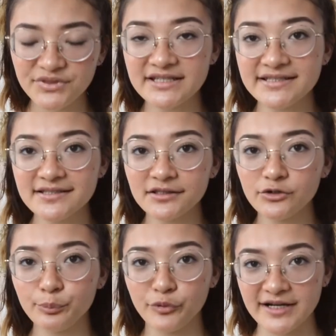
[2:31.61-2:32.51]
This is a
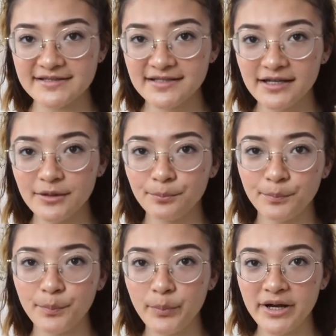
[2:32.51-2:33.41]
little pricey,
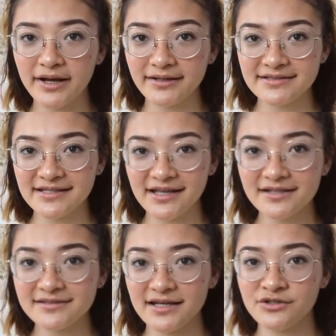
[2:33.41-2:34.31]
but seeing
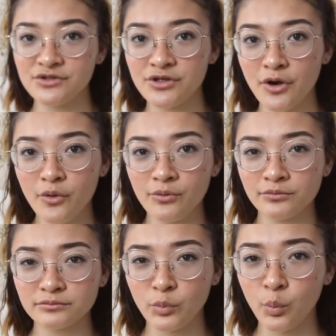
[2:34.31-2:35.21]
as I don't
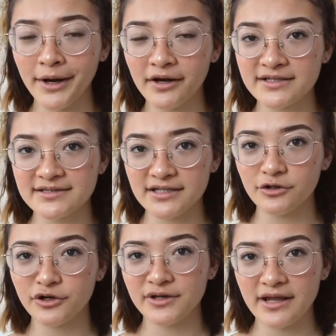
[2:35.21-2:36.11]
wear
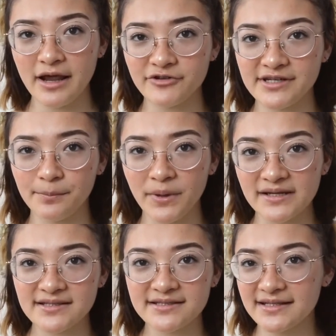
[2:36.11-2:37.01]
concealer on an everyday
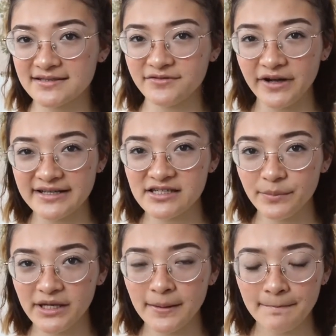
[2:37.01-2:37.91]
basis, that's fine to
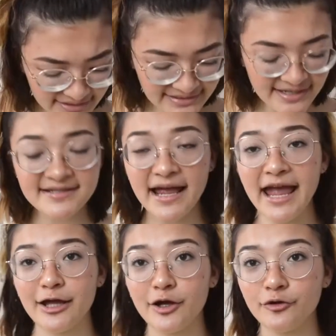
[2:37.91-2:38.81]
me. This has
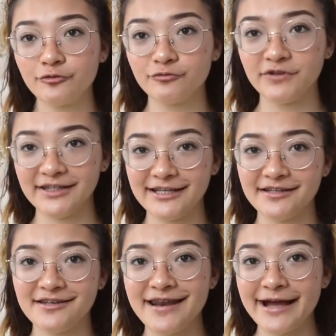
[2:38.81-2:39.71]
a
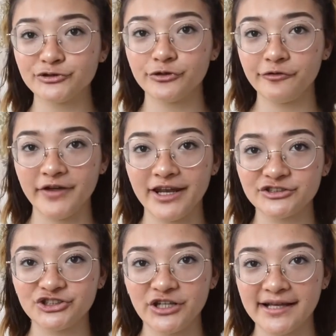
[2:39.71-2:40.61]
really natural
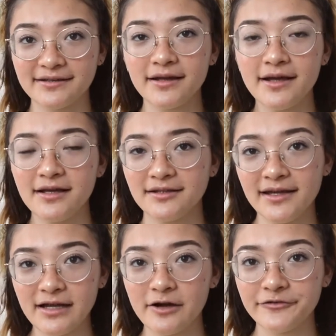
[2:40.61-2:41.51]
finish and
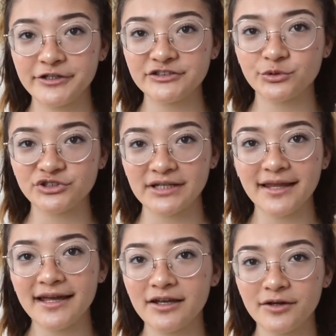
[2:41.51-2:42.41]
light coverage, which I
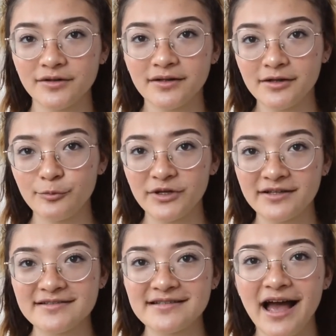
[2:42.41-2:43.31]
like
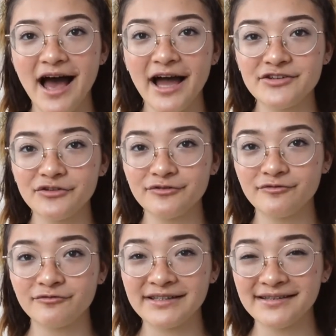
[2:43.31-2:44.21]
because I don't
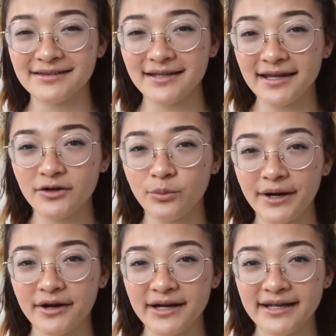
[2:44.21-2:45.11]
really like
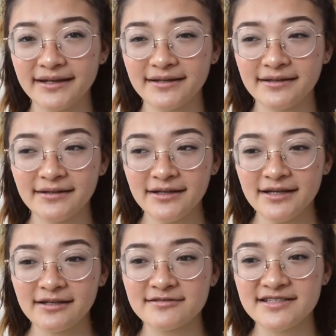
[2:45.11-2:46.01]
wearing
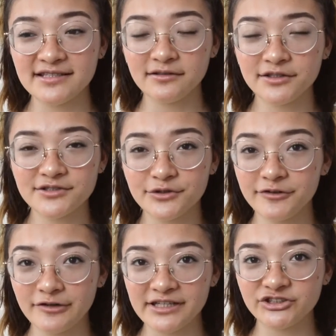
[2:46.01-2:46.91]
concealers or
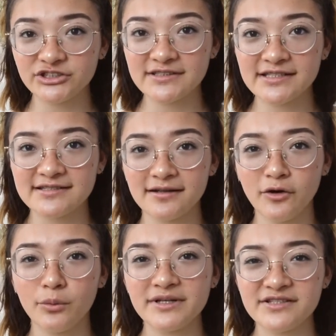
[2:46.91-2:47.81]
foundations because it
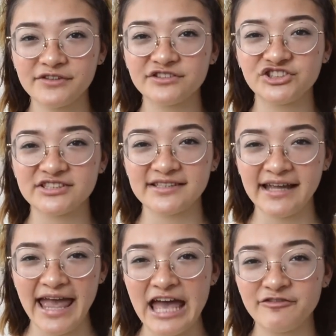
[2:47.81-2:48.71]
always feels just like
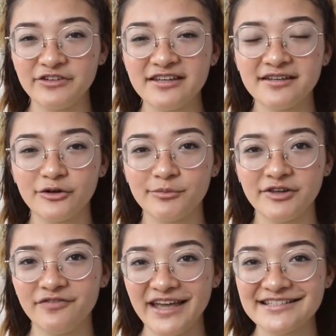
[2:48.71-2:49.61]
heavy on my
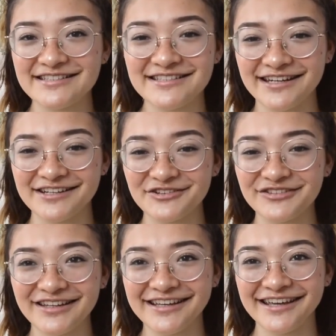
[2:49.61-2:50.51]
face and I
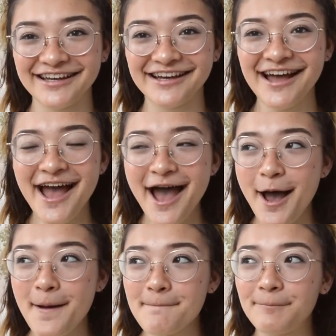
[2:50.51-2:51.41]
don't like it.
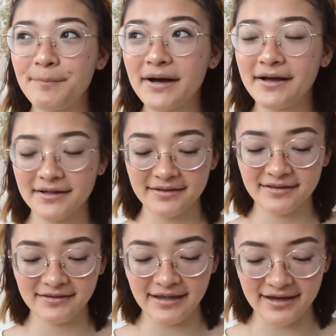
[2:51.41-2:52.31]
But
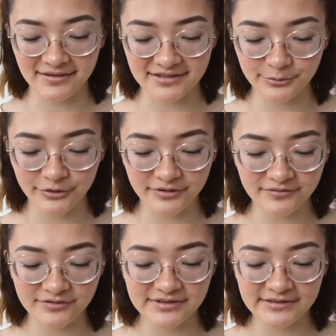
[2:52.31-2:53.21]
yeah, this
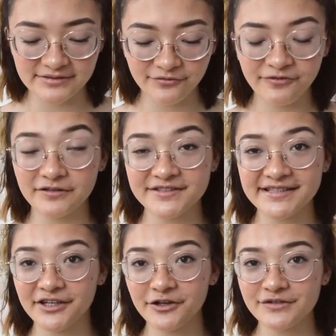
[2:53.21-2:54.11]
one feels
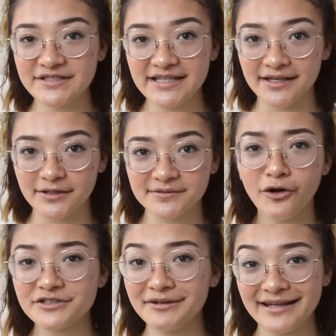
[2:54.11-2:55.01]
like your own skin.
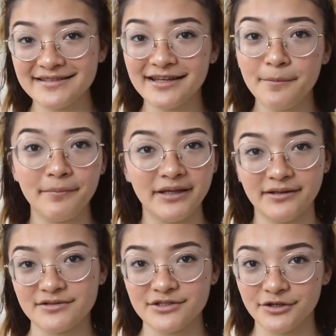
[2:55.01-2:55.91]
Also, it has like a
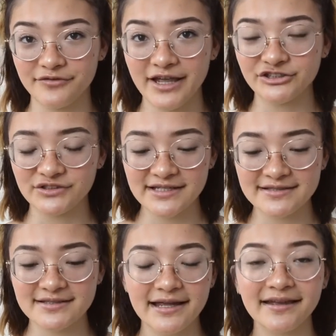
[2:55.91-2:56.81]
million certifications.
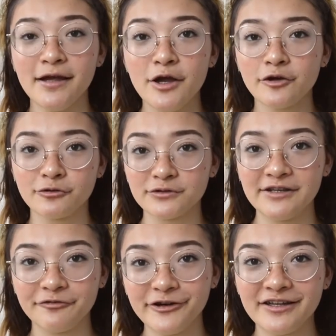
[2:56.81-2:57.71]
It's like
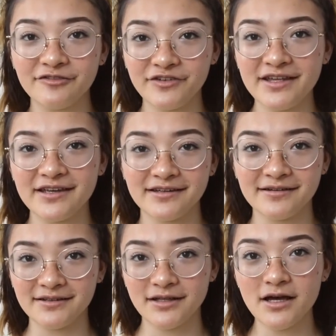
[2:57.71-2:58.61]
cruelty-free, vegan,
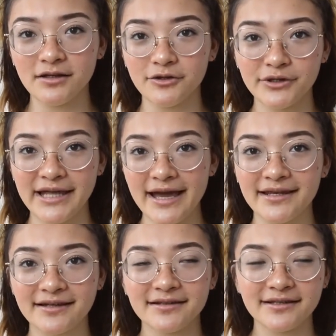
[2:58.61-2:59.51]
halal,
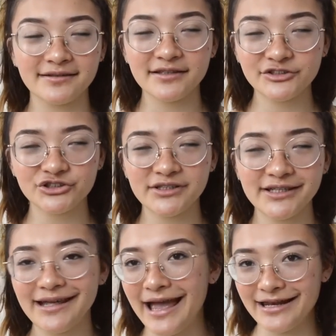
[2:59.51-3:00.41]
organic, like
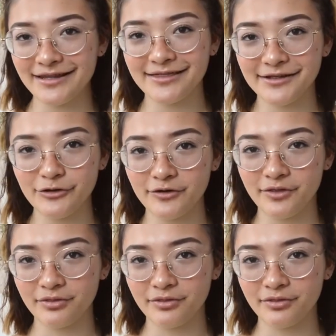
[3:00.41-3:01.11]
literally anything you could